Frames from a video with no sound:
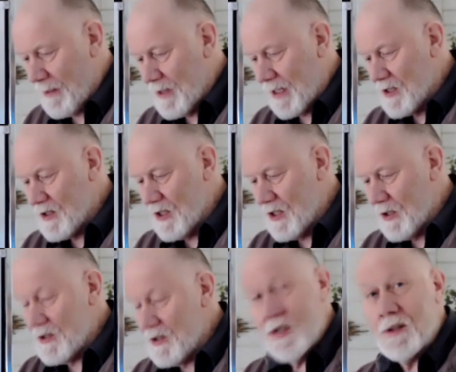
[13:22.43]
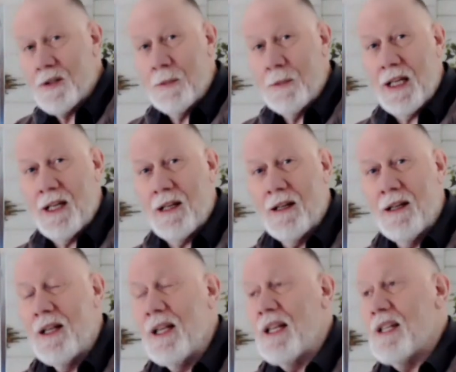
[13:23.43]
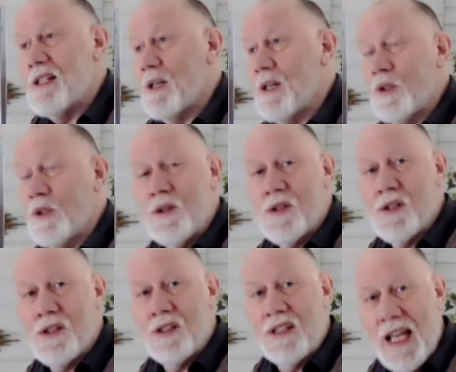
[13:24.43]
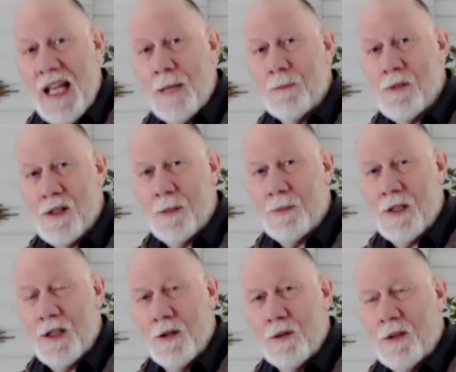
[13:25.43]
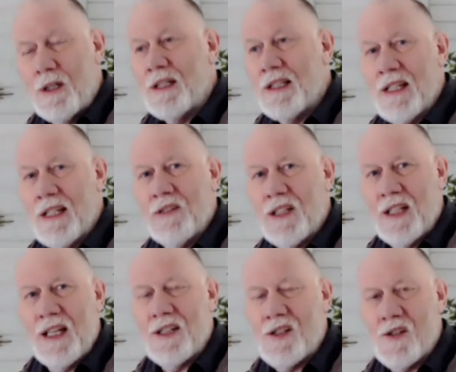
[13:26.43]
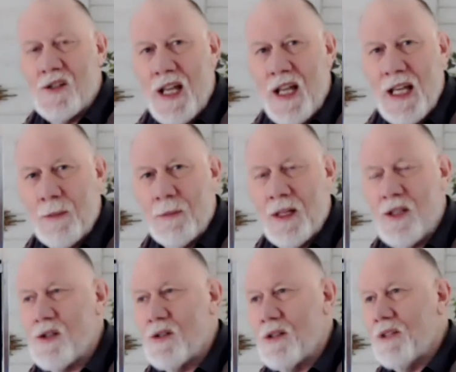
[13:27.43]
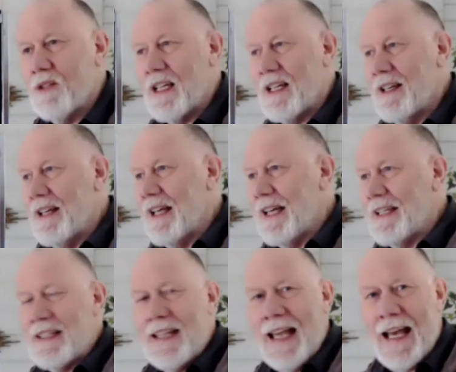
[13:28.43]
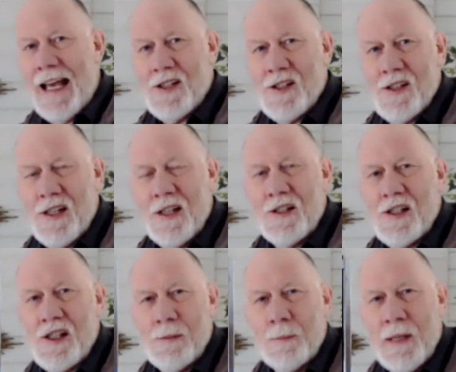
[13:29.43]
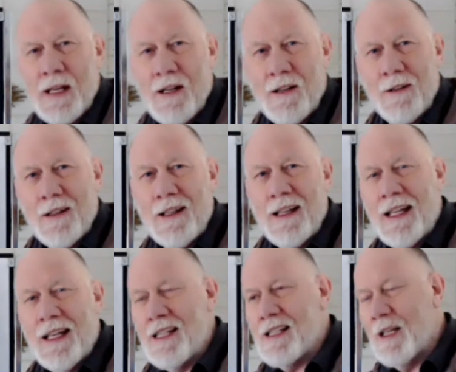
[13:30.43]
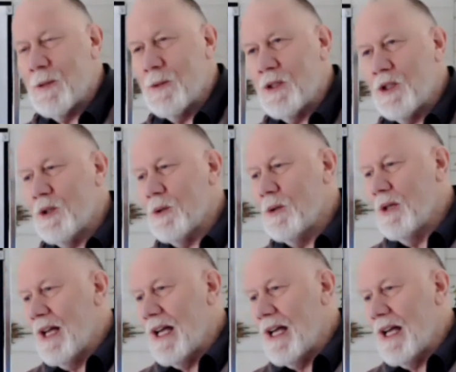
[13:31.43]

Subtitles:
that is near and dear to me, is that when you name something, you give it its name. It's sort of like it casts a spell. It's like when you